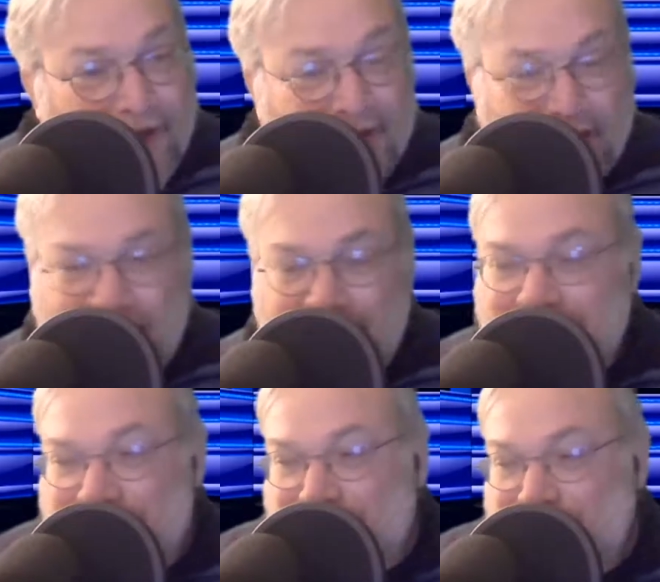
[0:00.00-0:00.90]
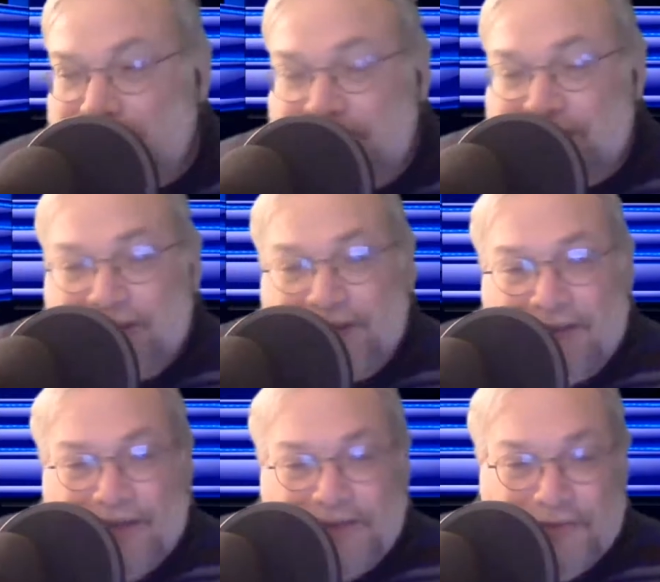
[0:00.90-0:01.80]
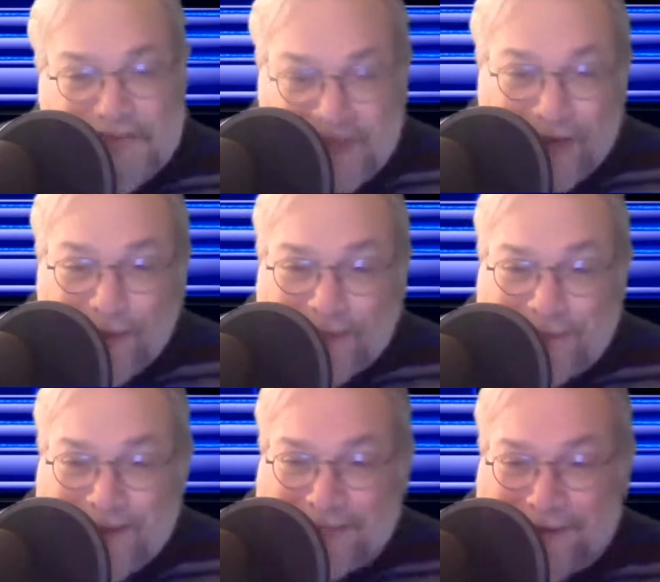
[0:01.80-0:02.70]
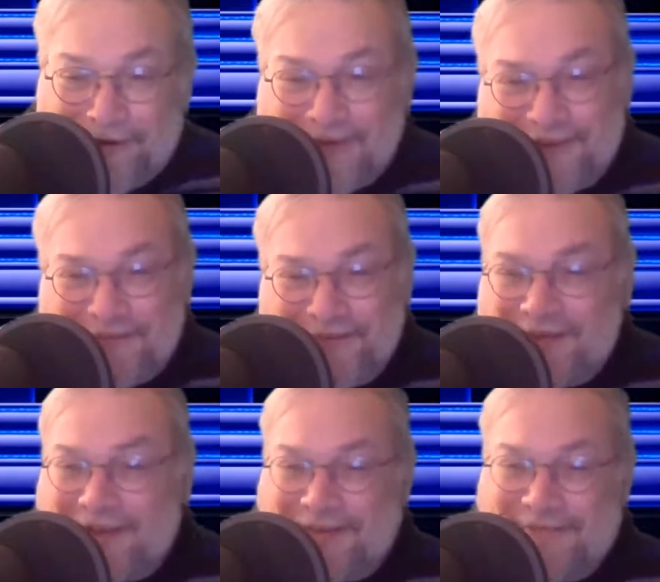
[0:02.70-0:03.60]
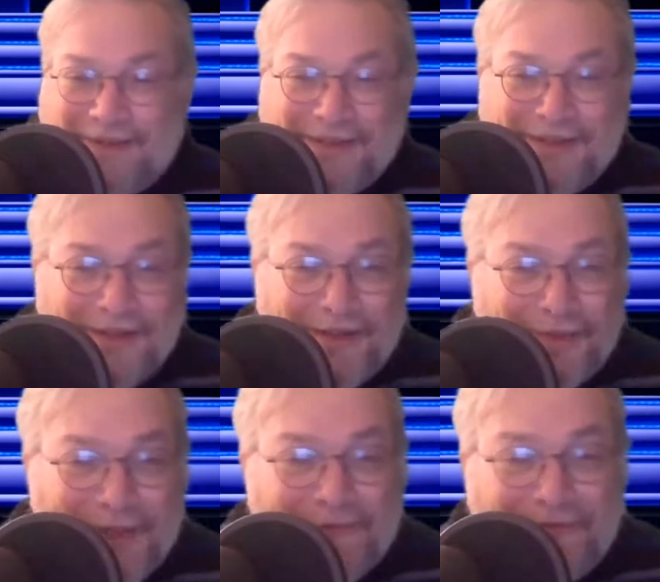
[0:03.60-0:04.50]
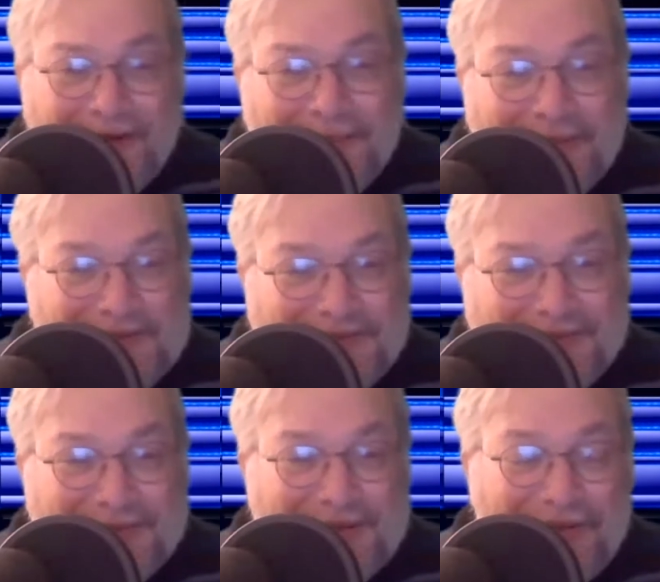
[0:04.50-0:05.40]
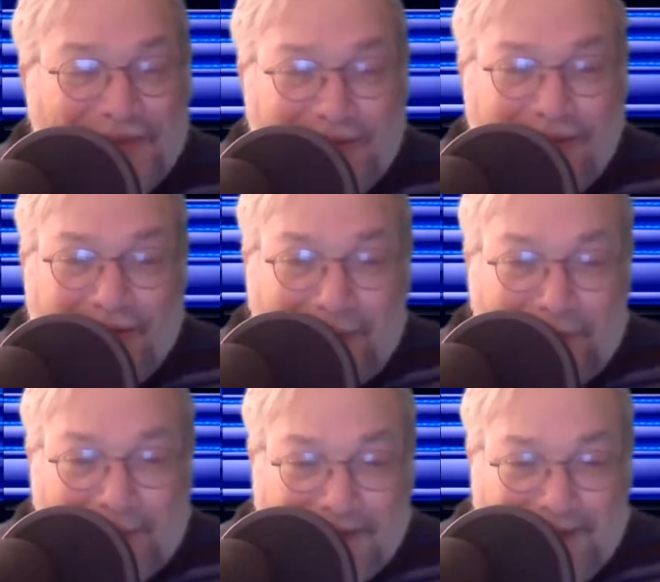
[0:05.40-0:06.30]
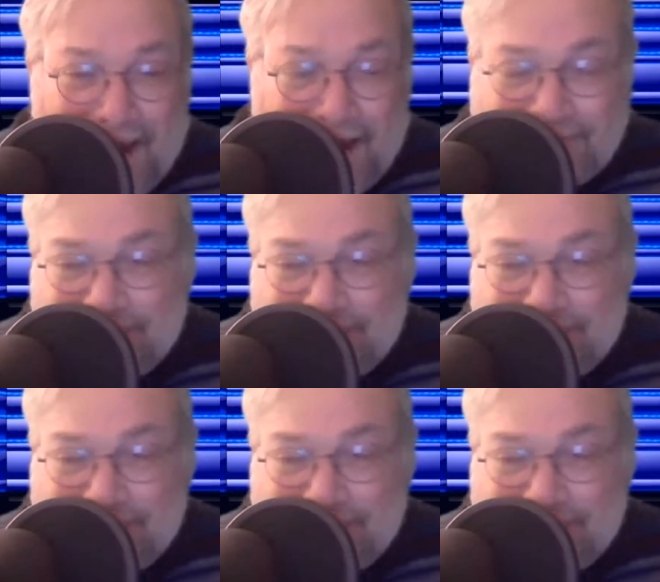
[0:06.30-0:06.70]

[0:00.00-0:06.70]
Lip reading: am, to deal with people. I mean, they can make funny pictures of me all day long. I'll probably laugh.